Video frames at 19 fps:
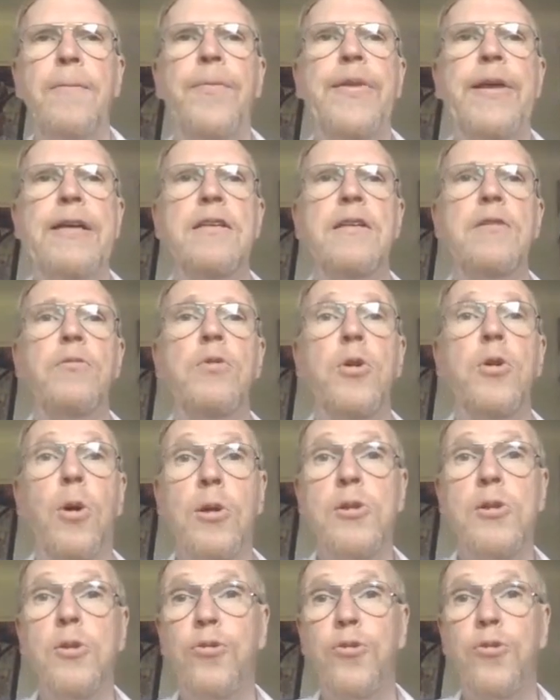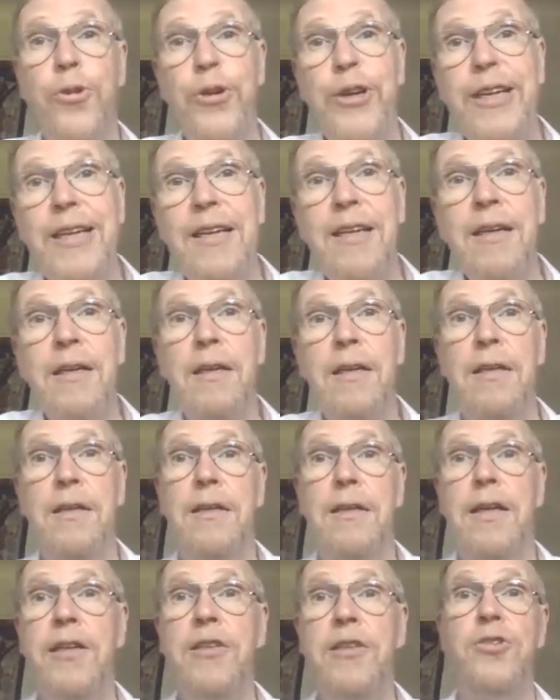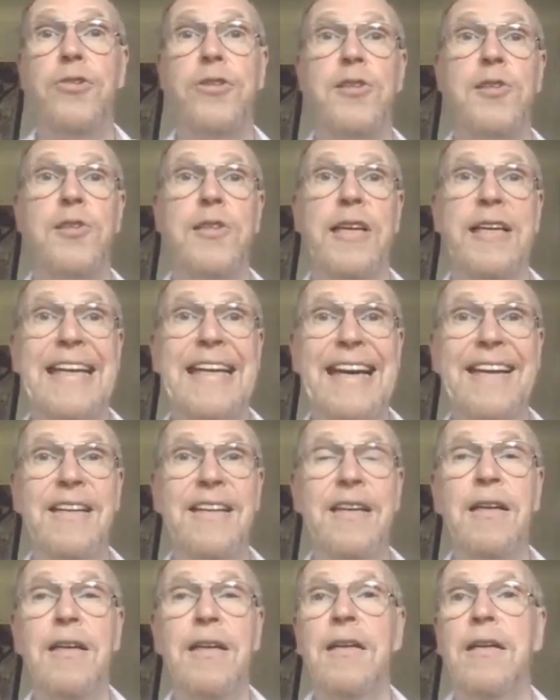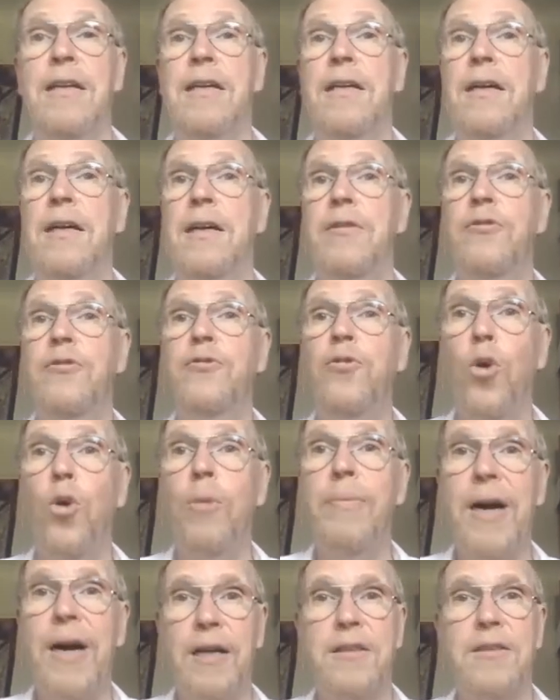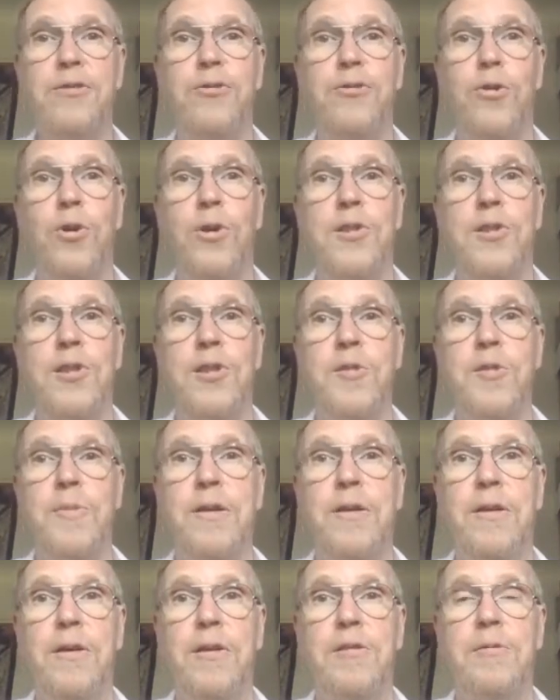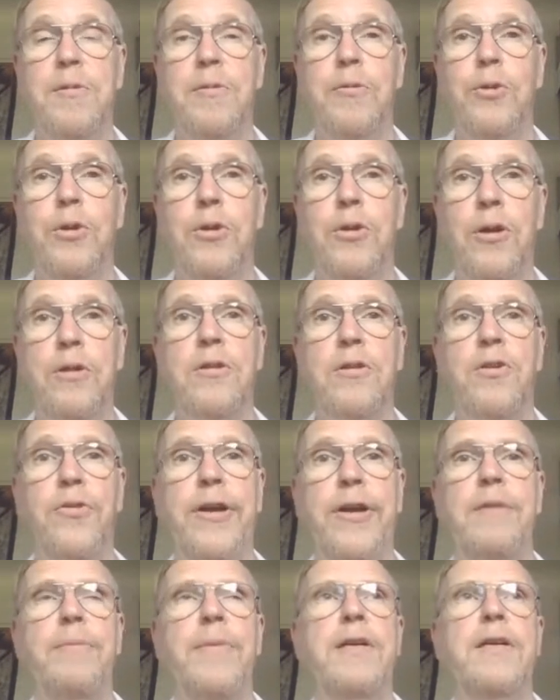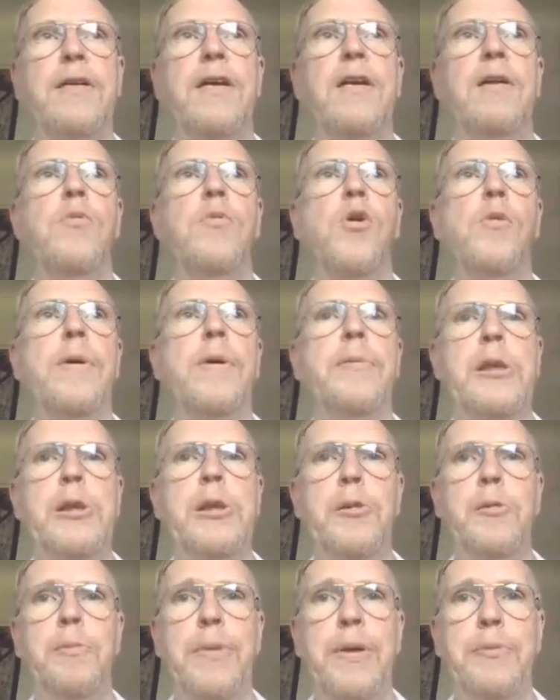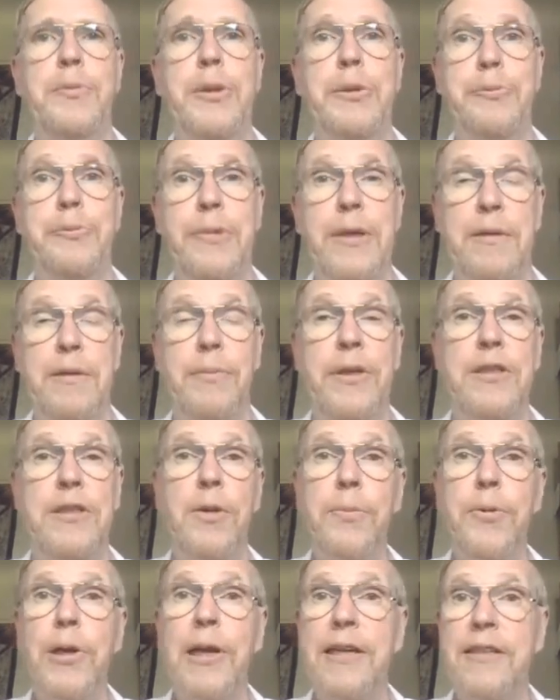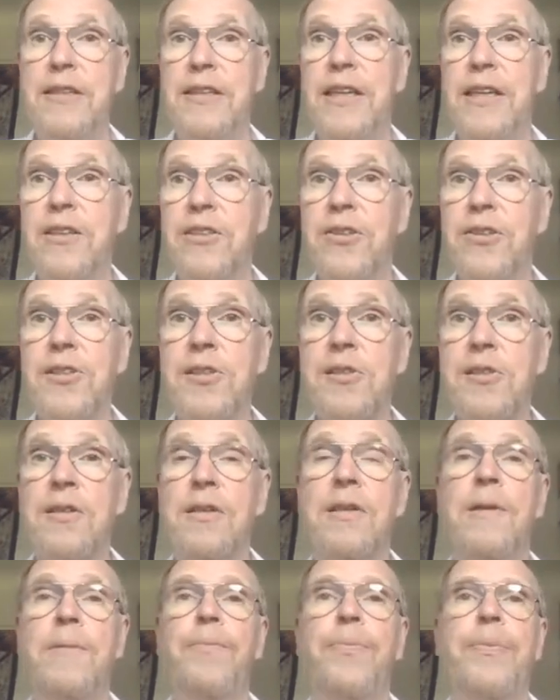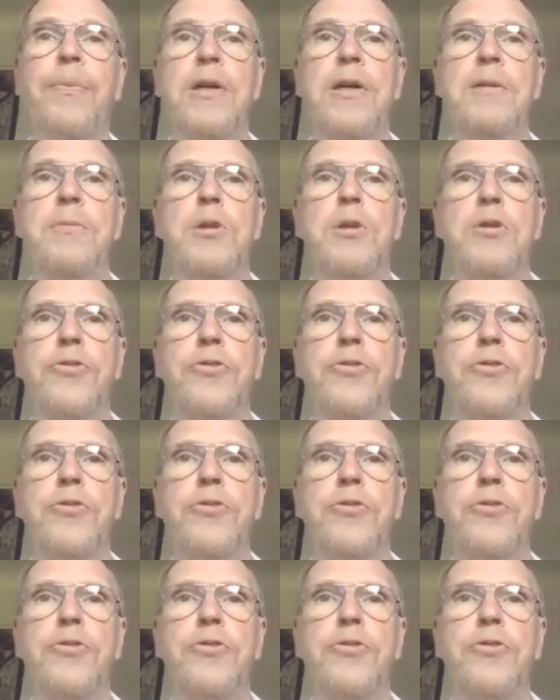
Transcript: that it would also free interest again for market forces, because we would not create money anymore by manipulating interest. Money would